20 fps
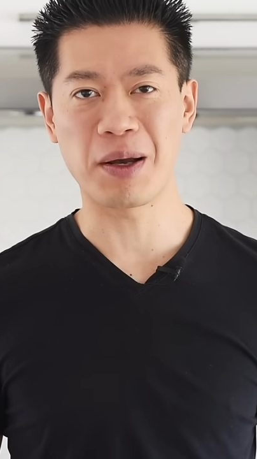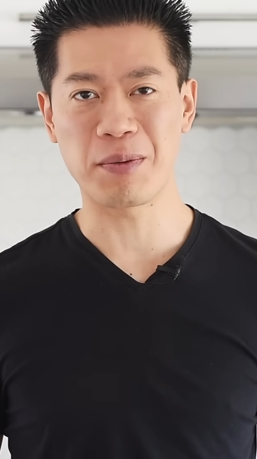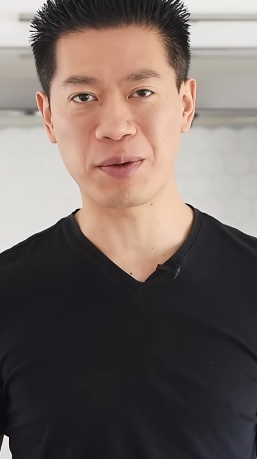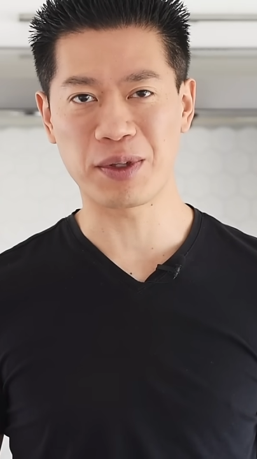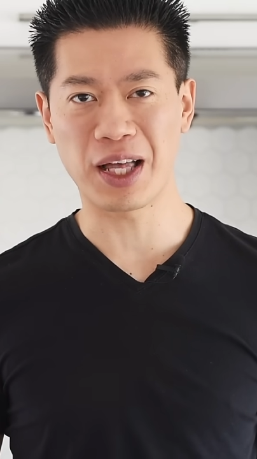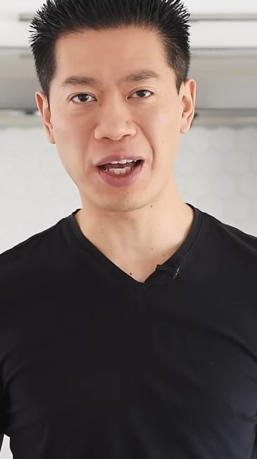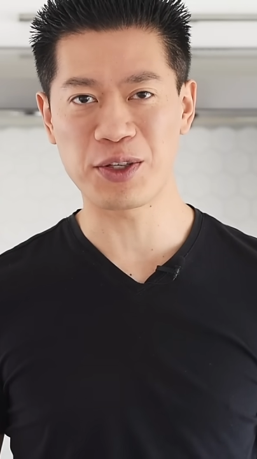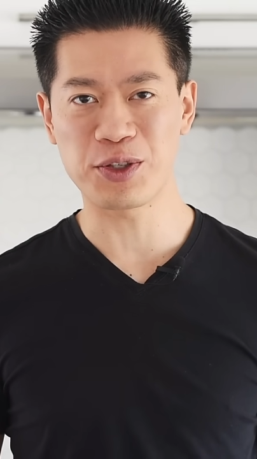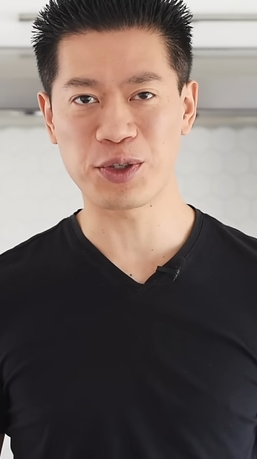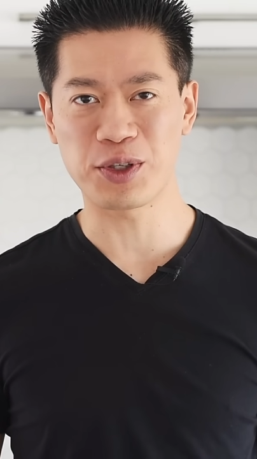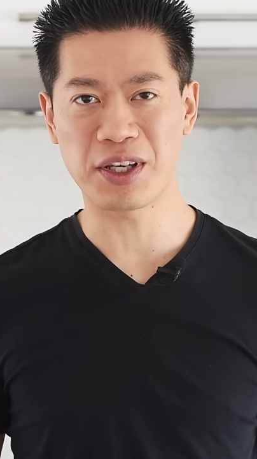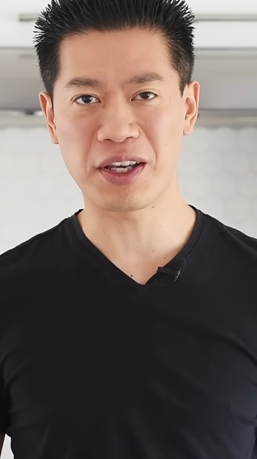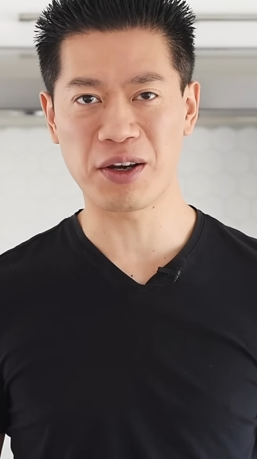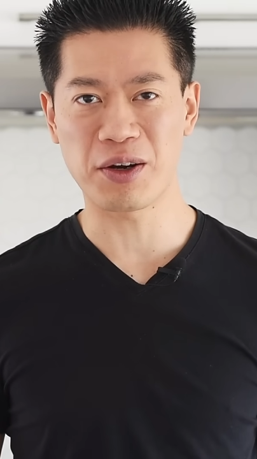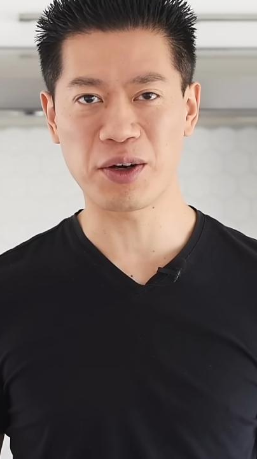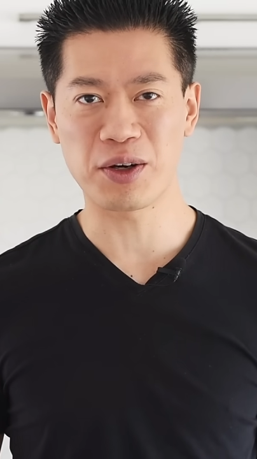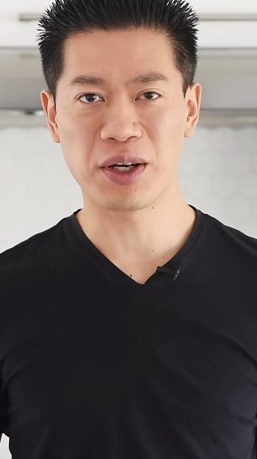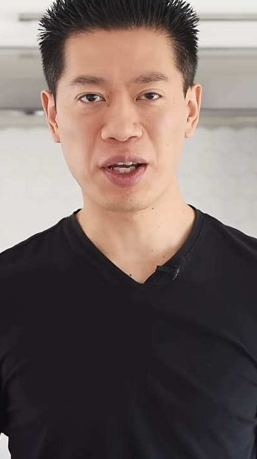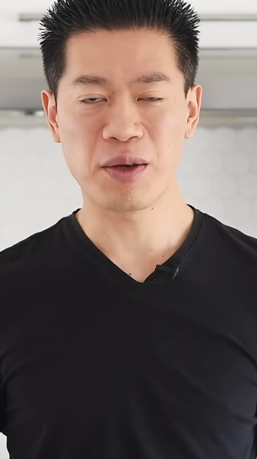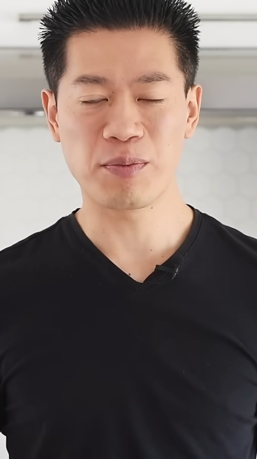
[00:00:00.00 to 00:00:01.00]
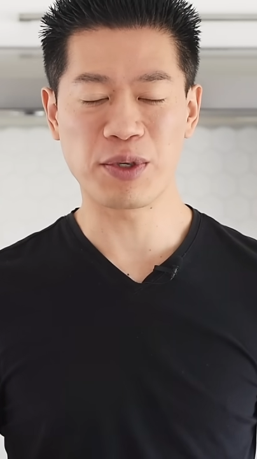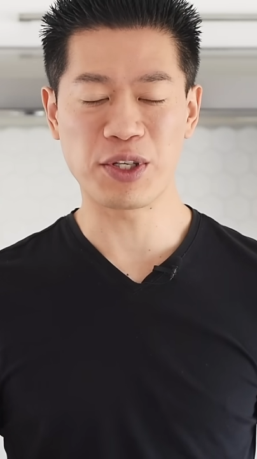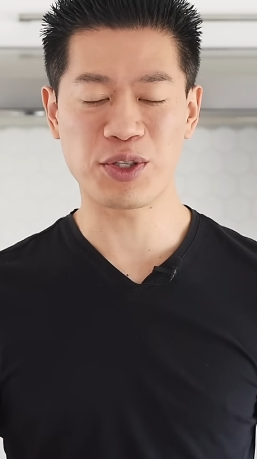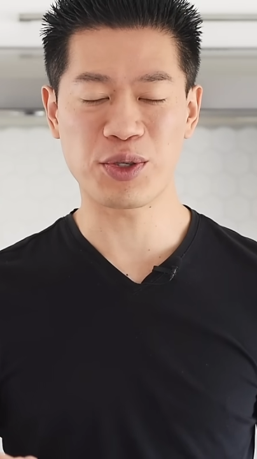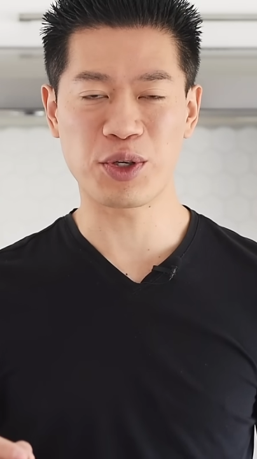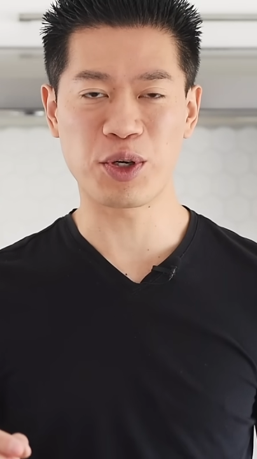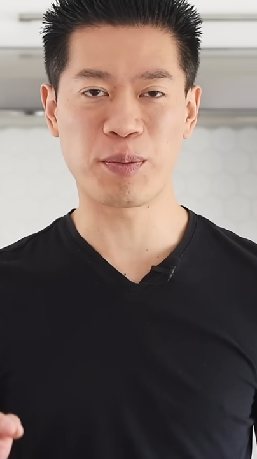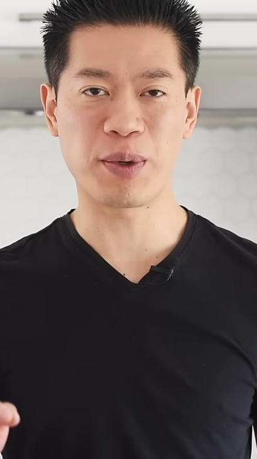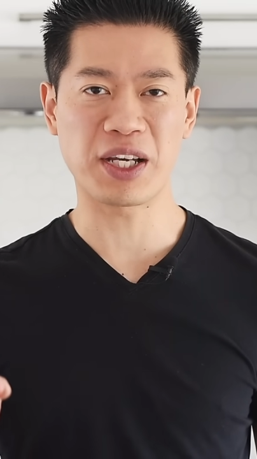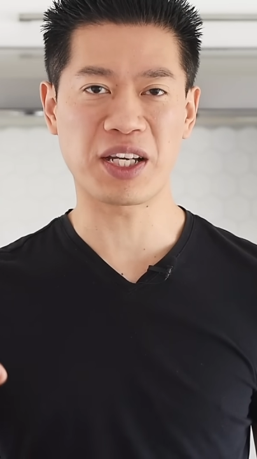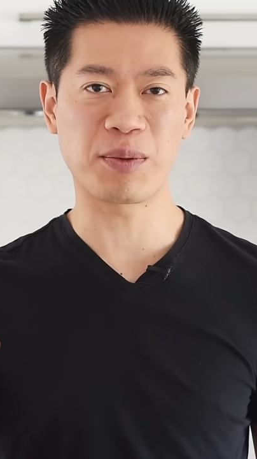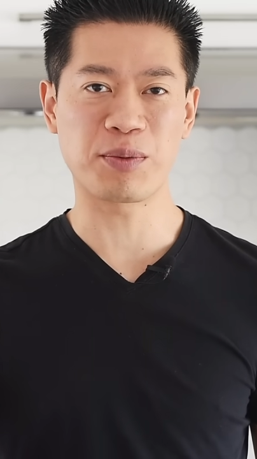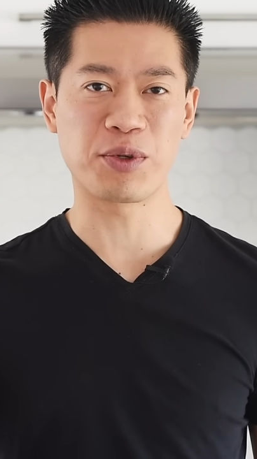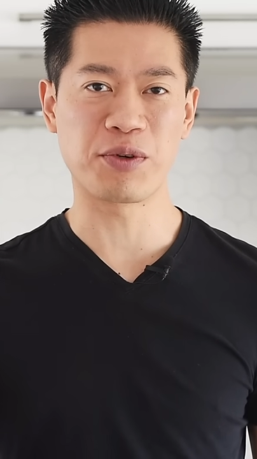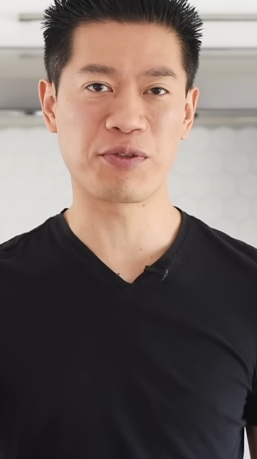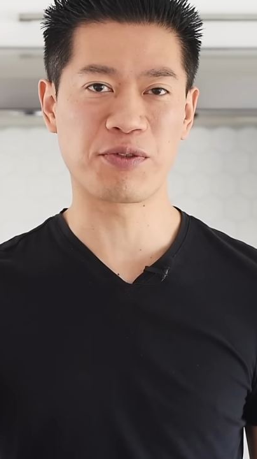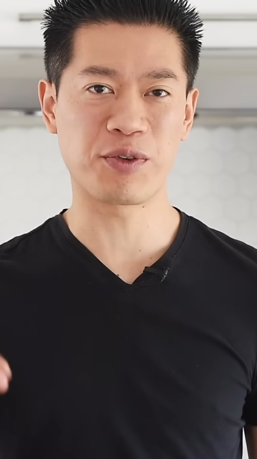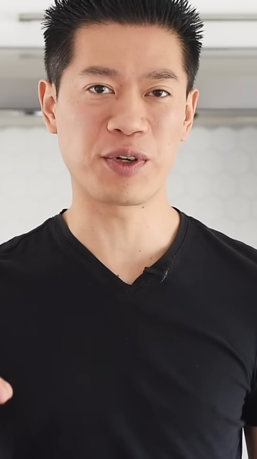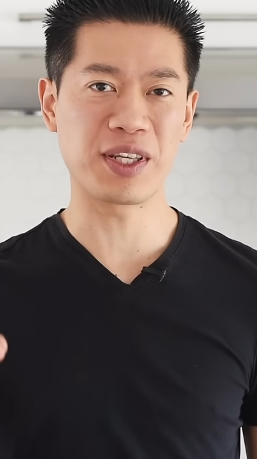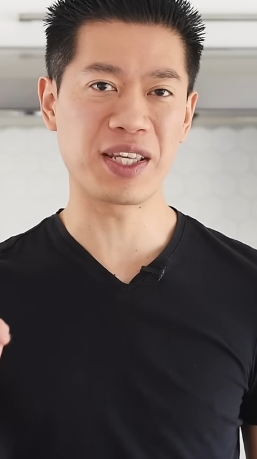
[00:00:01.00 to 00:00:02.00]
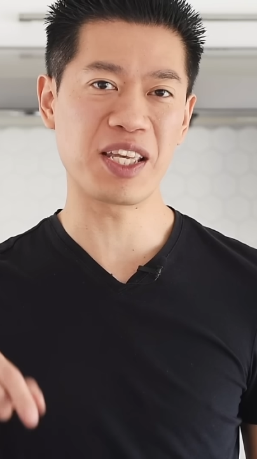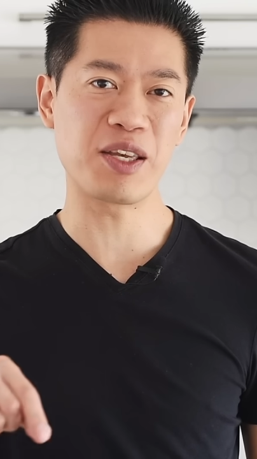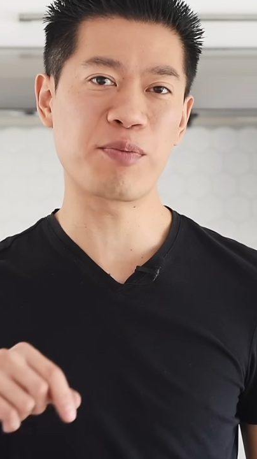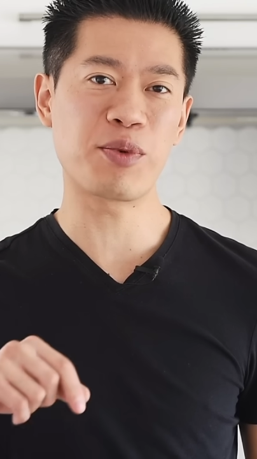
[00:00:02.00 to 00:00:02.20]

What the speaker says: I'm glad you're here. Be sure to pick up your free